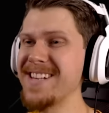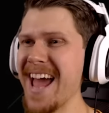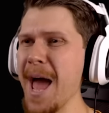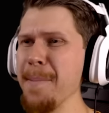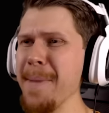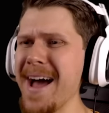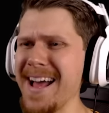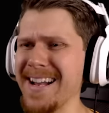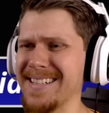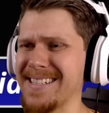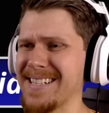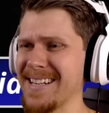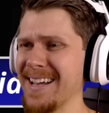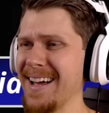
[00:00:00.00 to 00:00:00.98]
Damn
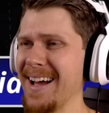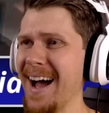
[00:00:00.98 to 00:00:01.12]
it.